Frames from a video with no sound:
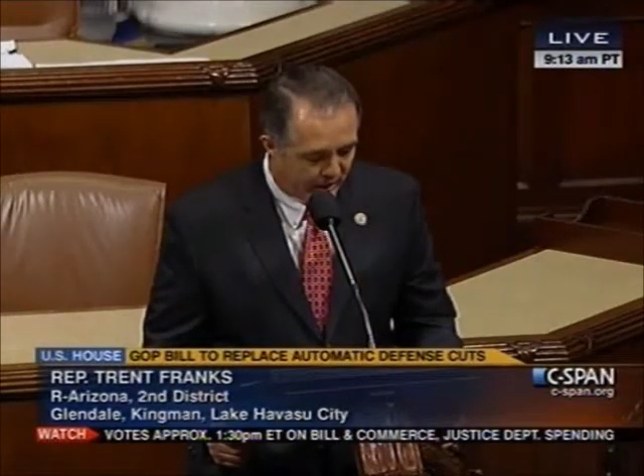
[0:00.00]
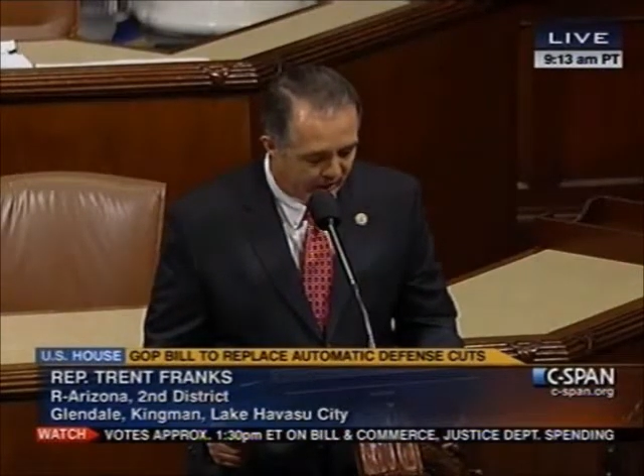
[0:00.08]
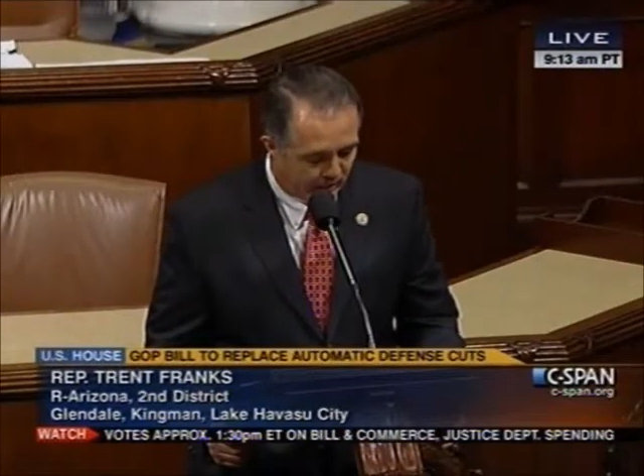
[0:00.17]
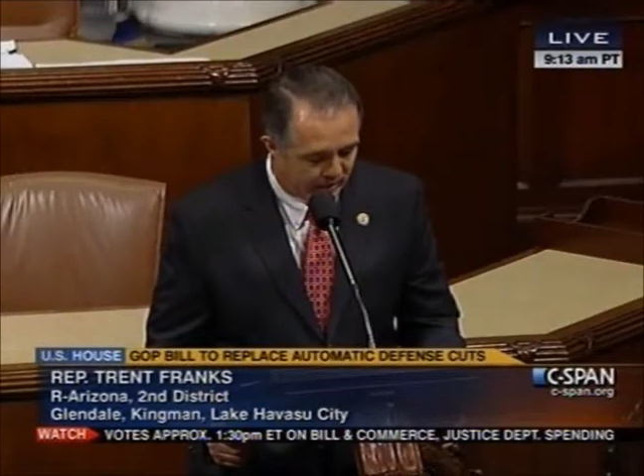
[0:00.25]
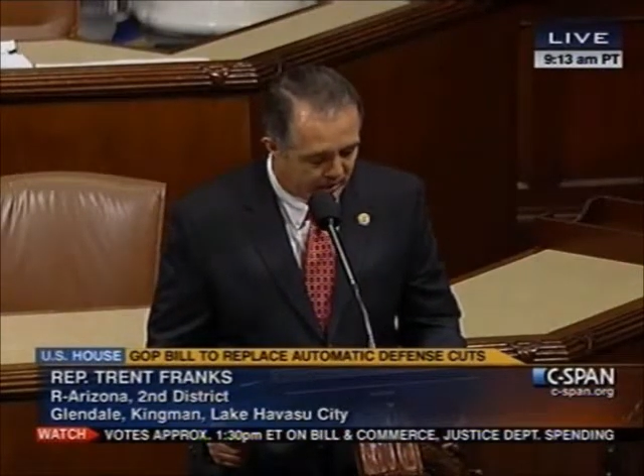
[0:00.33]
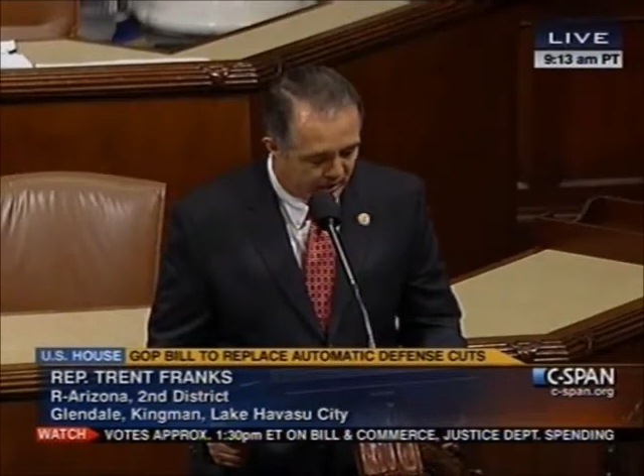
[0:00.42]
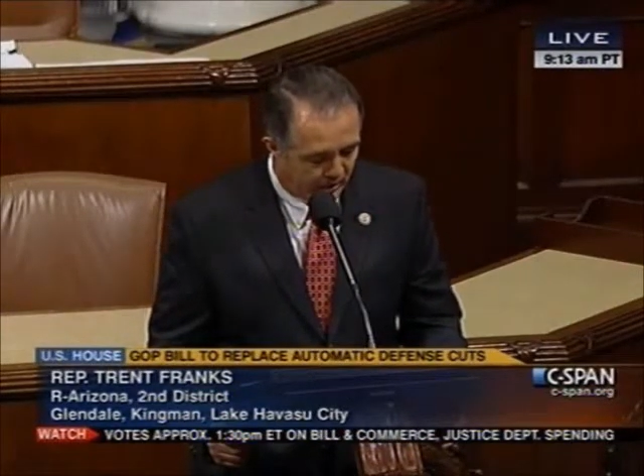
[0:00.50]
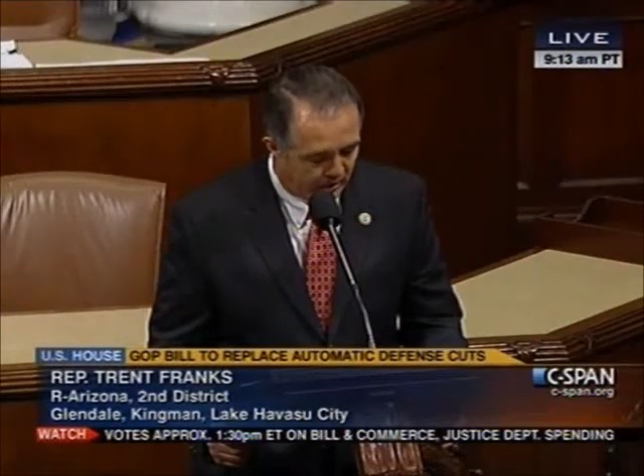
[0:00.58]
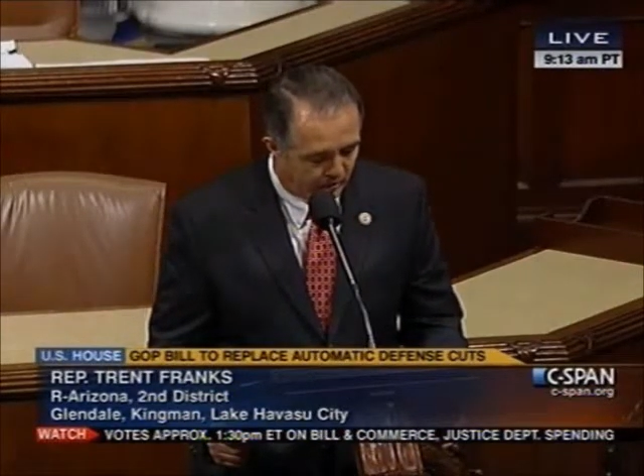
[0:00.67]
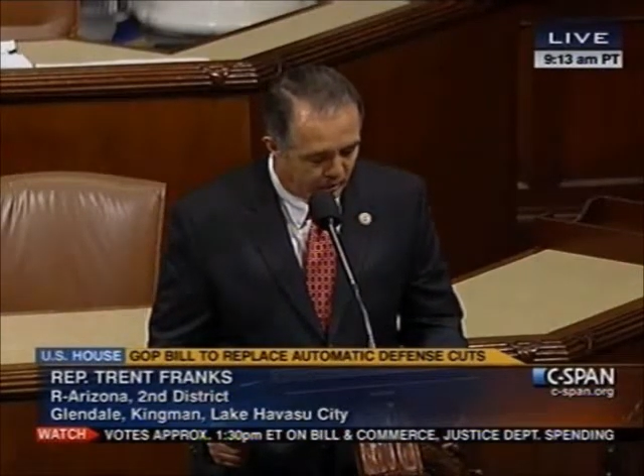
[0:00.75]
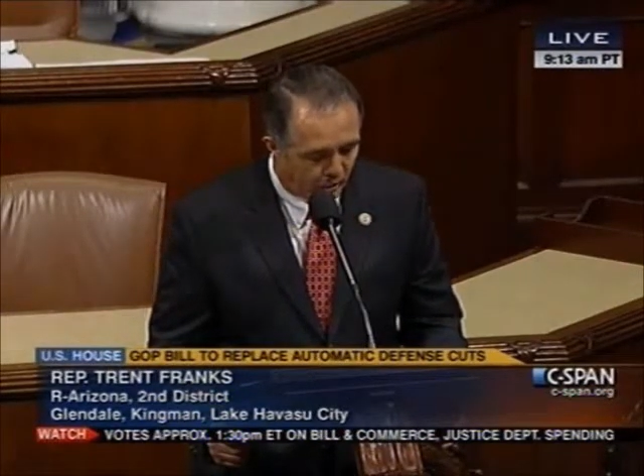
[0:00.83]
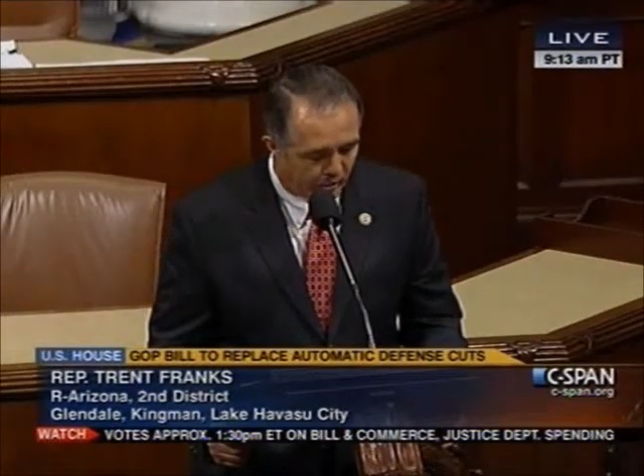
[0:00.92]
government
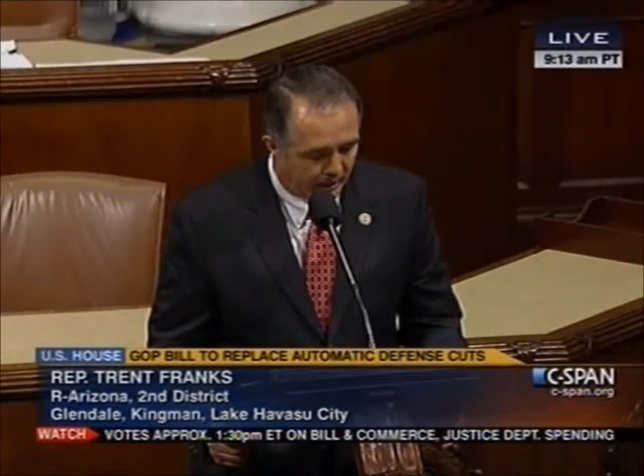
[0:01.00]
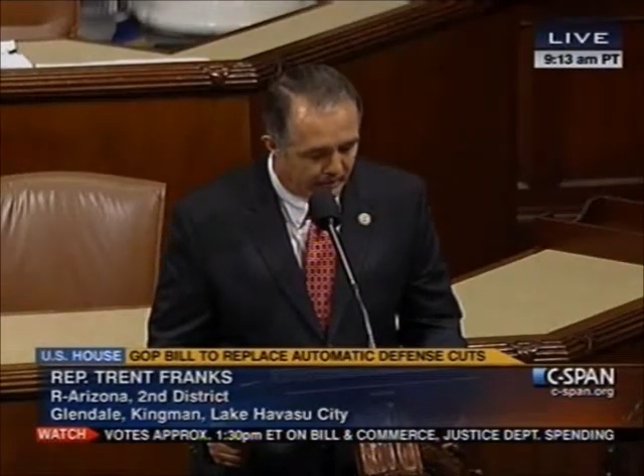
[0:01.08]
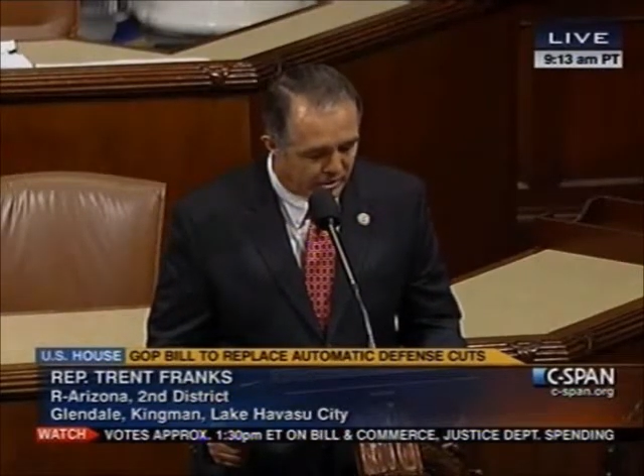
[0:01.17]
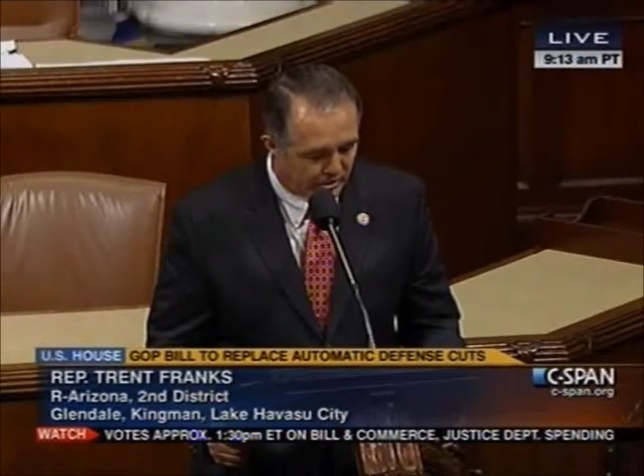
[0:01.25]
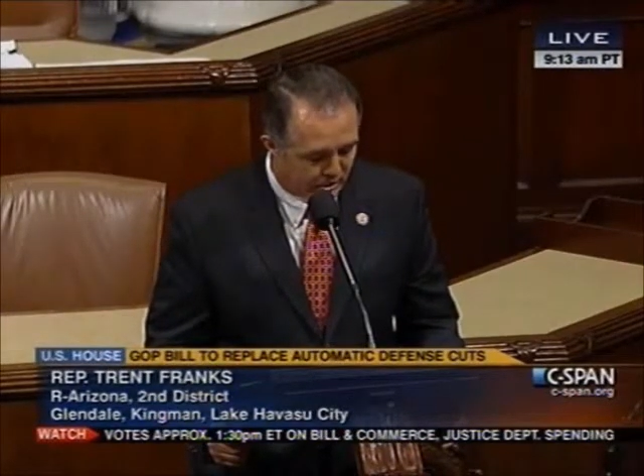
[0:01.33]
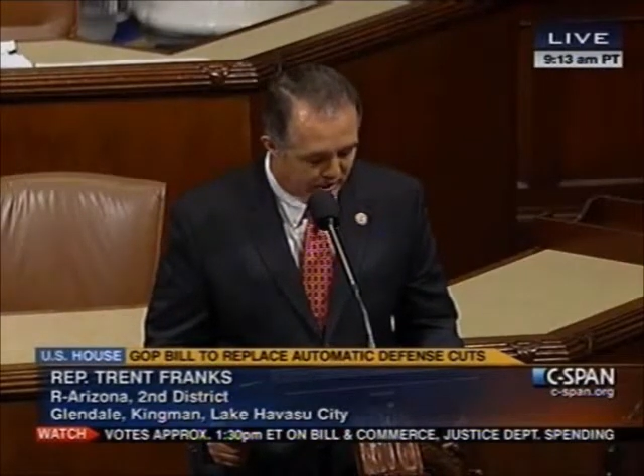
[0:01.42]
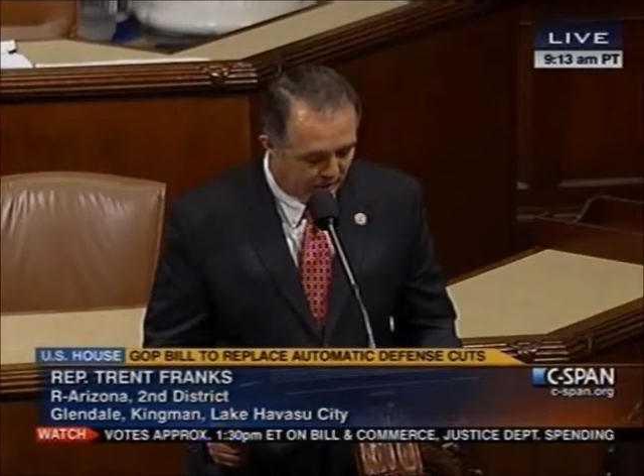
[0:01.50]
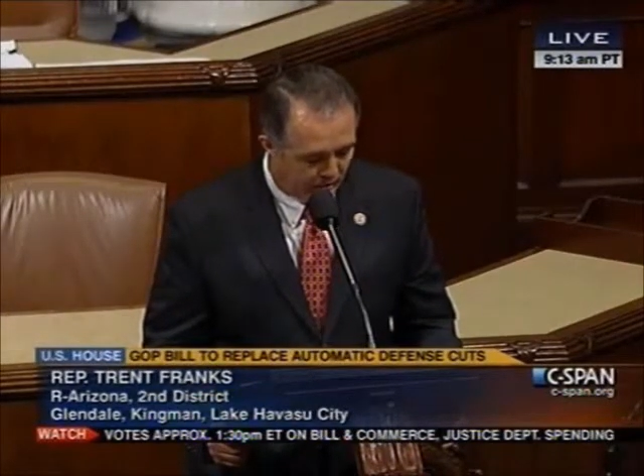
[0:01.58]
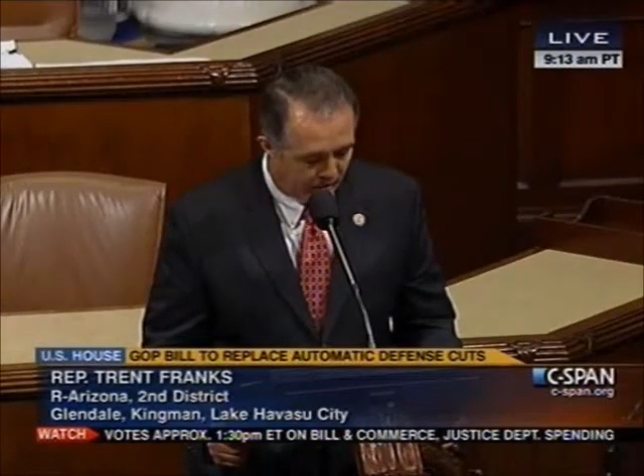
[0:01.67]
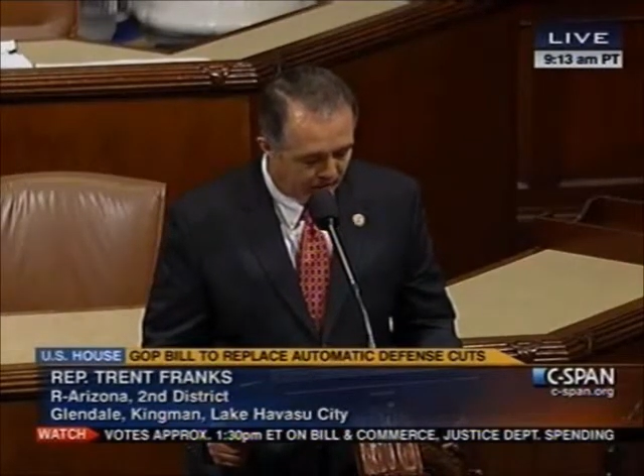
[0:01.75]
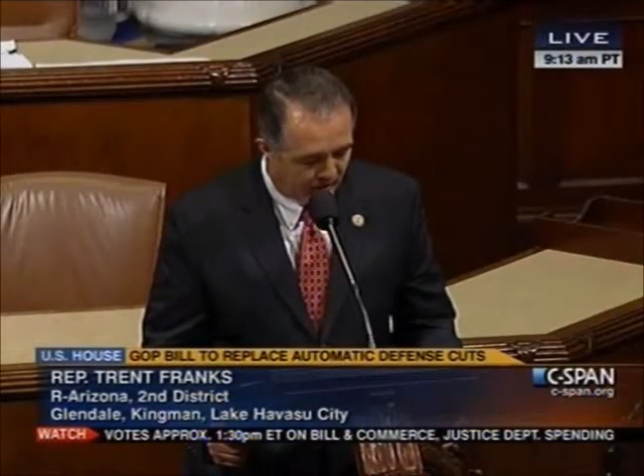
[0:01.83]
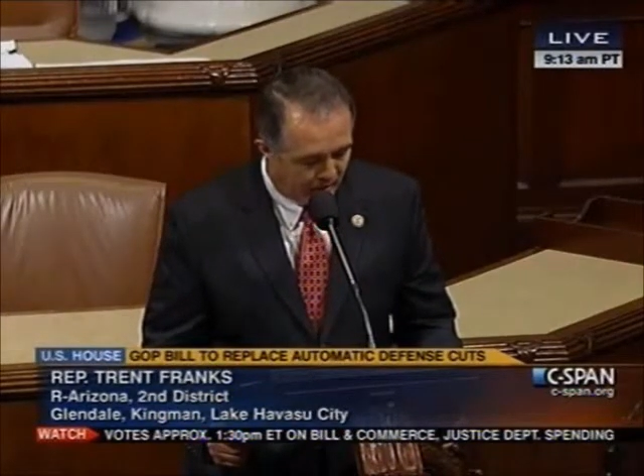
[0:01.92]
programs in
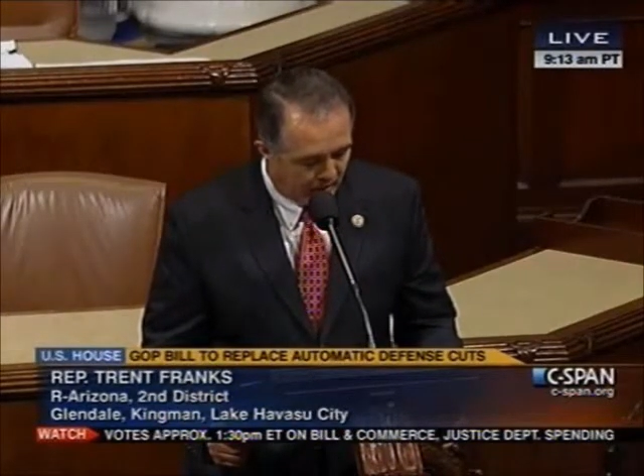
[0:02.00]
general.